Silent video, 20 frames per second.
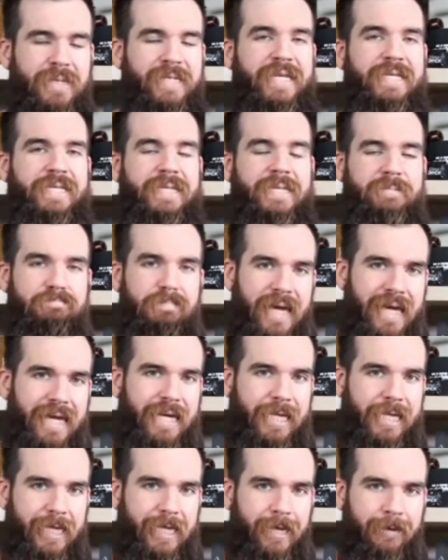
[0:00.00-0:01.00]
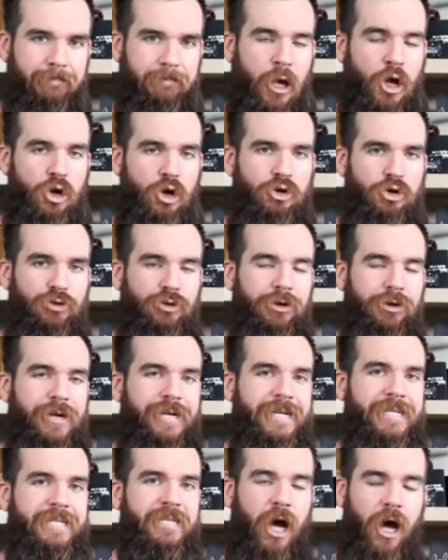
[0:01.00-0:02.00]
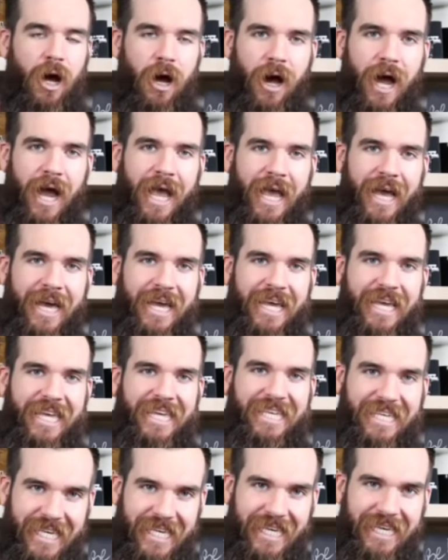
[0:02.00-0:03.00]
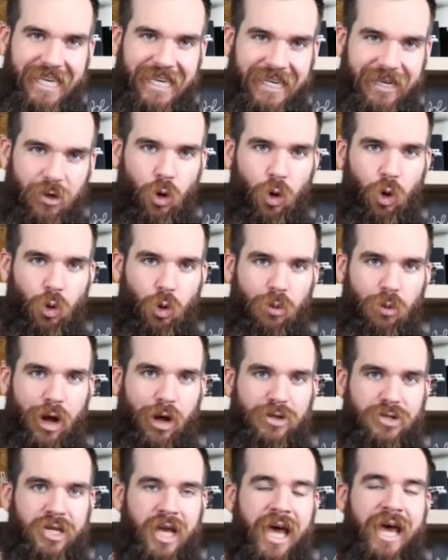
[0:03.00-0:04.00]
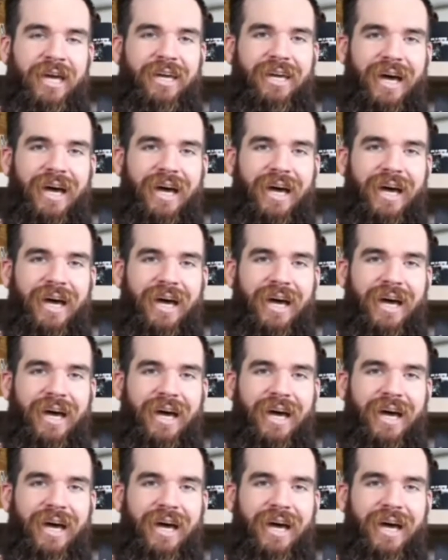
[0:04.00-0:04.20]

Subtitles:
does the media, who for an entire year almost